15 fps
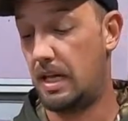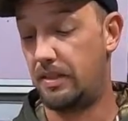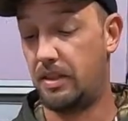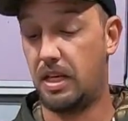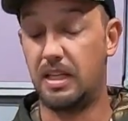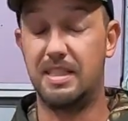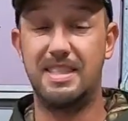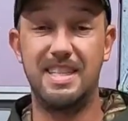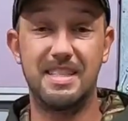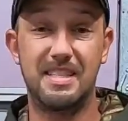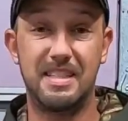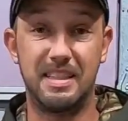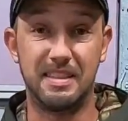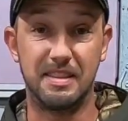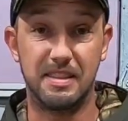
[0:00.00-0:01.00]
the
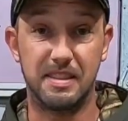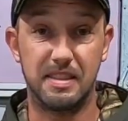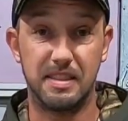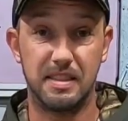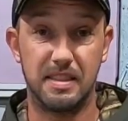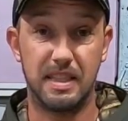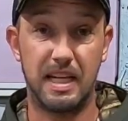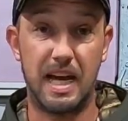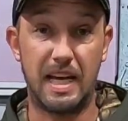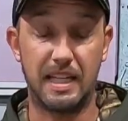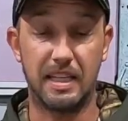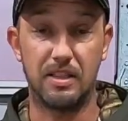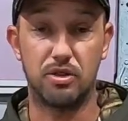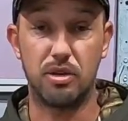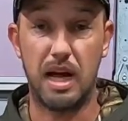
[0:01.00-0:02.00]
distance that I
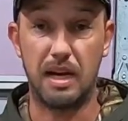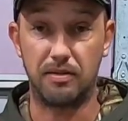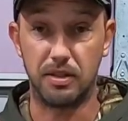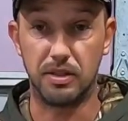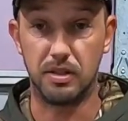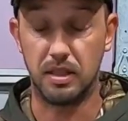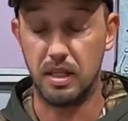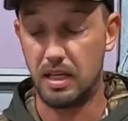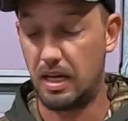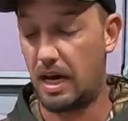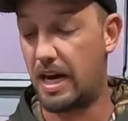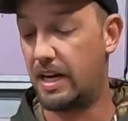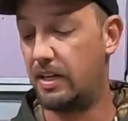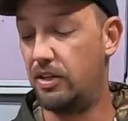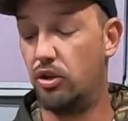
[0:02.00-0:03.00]
can travel
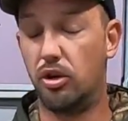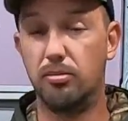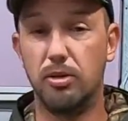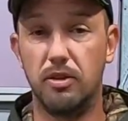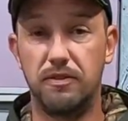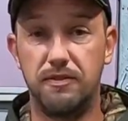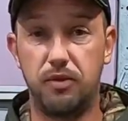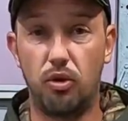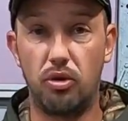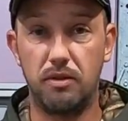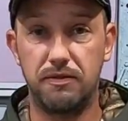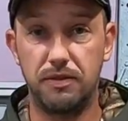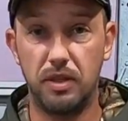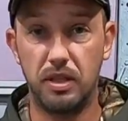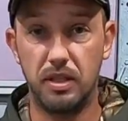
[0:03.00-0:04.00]
on a normal
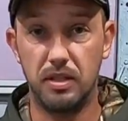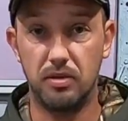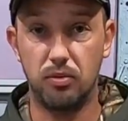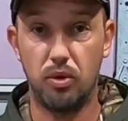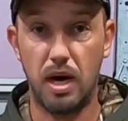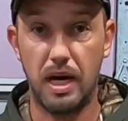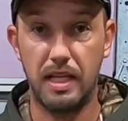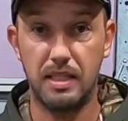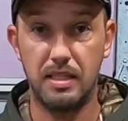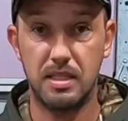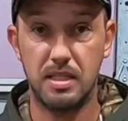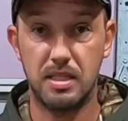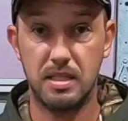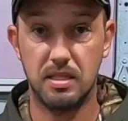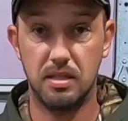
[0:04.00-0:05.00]
4-foot wide
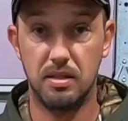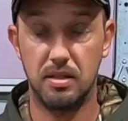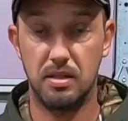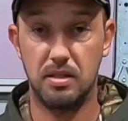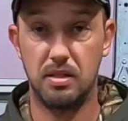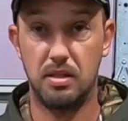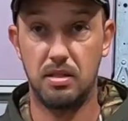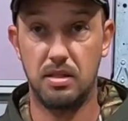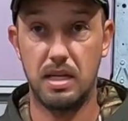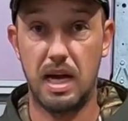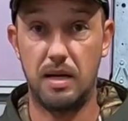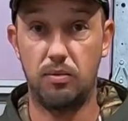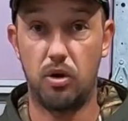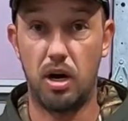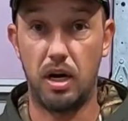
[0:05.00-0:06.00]

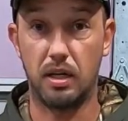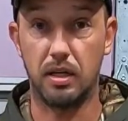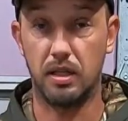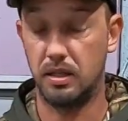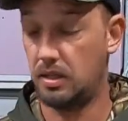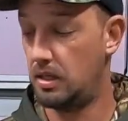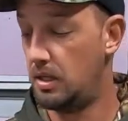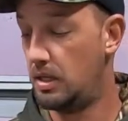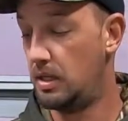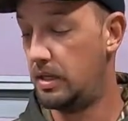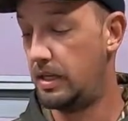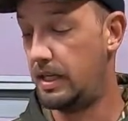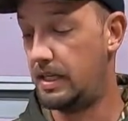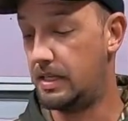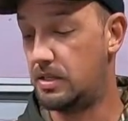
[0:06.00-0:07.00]
sidewalk
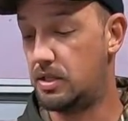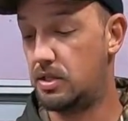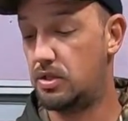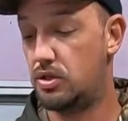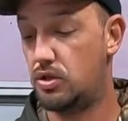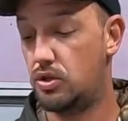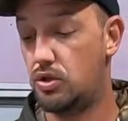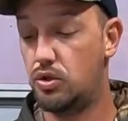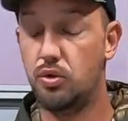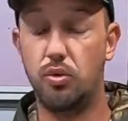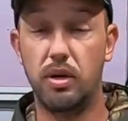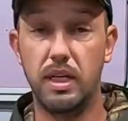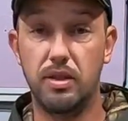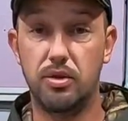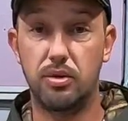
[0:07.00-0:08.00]
is
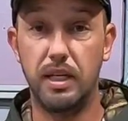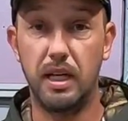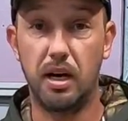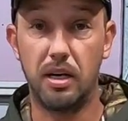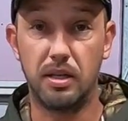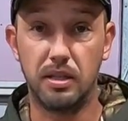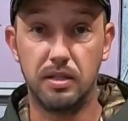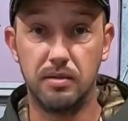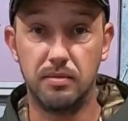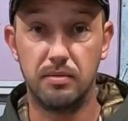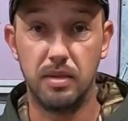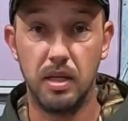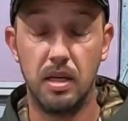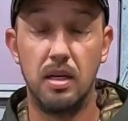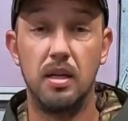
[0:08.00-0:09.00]
2,300
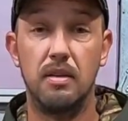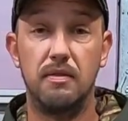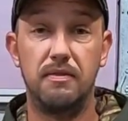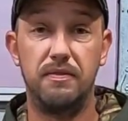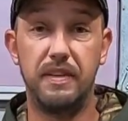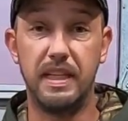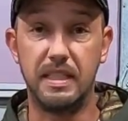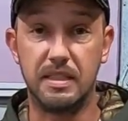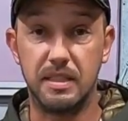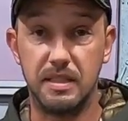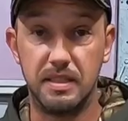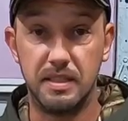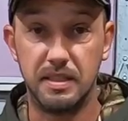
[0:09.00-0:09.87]
feet.